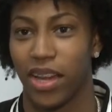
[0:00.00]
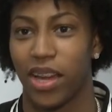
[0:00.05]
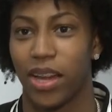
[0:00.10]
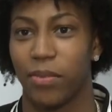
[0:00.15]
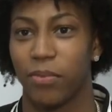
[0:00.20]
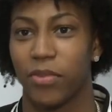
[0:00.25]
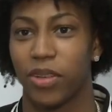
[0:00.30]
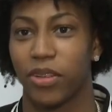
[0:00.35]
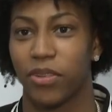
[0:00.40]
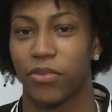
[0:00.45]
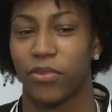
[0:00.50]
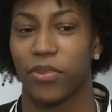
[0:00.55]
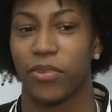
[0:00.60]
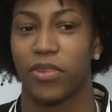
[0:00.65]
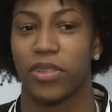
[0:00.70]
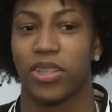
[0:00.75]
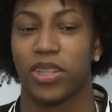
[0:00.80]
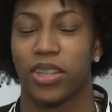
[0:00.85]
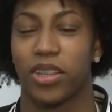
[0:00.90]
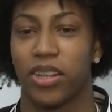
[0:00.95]
I'm looking
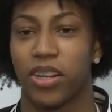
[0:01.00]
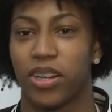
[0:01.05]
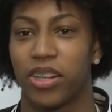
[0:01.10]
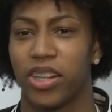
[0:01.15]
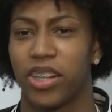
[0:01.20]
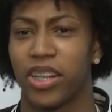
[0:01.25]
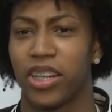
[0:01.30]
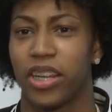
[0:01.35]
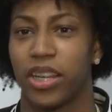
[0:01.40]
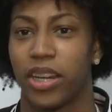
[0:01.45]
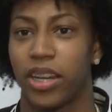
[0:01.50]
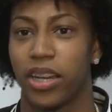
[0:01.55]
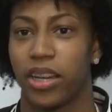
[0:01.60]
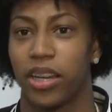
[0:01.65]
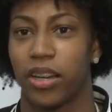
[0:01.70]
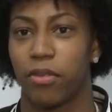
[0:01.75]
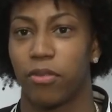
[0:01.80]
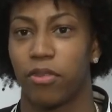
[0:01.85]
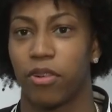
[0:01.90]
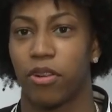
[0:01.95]
forward to learning
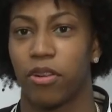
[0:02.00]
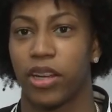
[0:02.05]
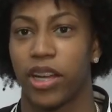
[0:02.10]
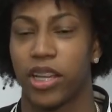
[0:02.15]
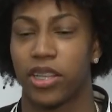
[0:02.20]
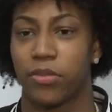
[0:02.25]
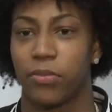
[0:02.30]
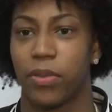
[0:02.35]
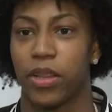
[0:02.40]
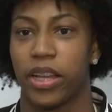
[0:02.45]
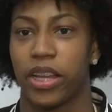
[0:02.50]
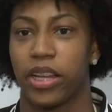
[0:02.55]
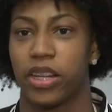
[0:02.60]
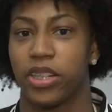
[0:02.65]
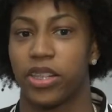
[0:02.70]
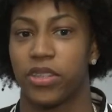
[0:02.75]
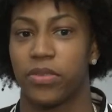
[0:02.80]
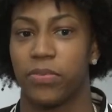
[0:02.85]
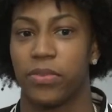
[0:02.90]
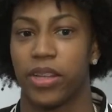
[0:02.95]
and growing as a player,
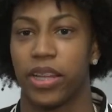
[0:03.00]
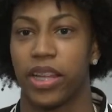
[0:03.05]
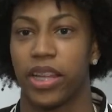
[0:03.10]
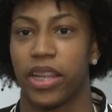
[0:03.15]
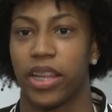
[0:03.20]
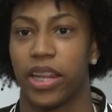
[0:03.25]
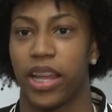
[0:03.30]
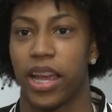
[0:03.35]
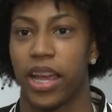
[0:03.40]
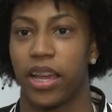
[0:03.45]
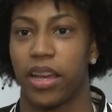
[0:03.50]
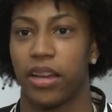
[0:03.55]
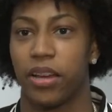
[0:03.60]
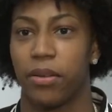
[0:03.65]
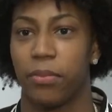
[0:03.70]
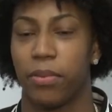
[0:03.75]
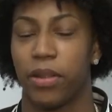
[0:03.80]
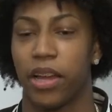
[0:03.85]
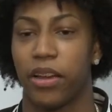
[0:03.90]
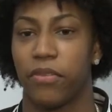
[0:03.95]
just being in
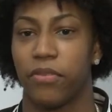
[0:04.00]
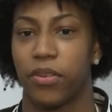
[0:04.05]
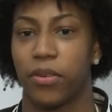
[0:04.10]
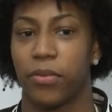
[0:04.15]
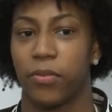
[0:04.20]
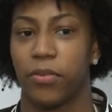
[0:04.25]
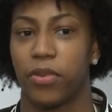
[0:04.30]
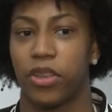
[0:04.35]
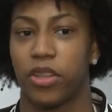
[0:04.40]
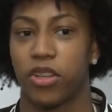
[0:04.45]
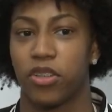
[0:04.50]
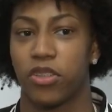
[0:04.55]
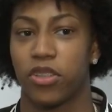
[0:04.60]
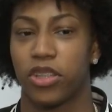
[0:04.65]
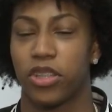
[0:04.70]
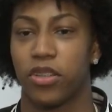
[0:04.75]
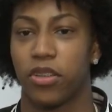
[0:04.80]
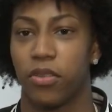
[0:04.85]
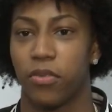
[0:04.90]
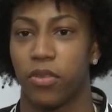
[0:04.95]
that platform with
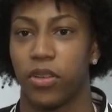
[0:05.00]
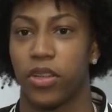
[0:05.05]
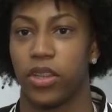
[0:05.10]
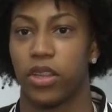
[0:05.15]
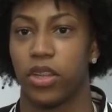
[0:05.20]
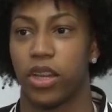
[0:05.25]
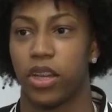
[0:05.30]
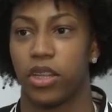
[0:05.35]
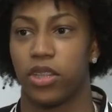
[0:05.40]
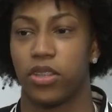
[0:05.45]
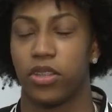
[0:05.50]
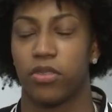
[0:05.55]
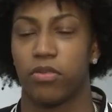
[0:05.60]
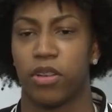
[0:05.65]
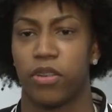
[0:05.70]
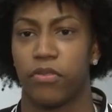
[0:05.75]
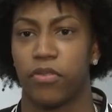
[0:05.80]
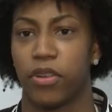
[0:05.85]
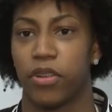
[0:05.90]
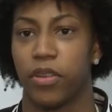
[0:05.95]
those with
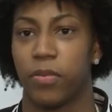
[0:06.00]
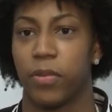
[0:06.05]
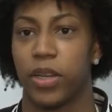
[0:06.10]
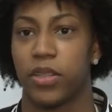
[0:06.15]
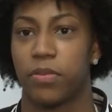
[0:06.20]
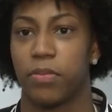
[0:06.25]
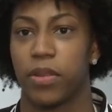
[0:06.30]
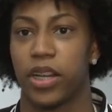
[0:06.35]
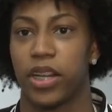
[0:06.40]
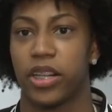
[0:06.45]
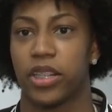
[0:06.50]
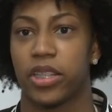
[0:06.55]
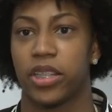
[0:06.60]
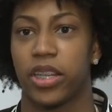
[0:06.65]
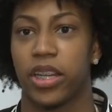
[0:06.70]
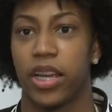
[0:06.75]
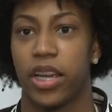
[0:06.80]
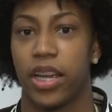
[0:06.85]
24 of the best players.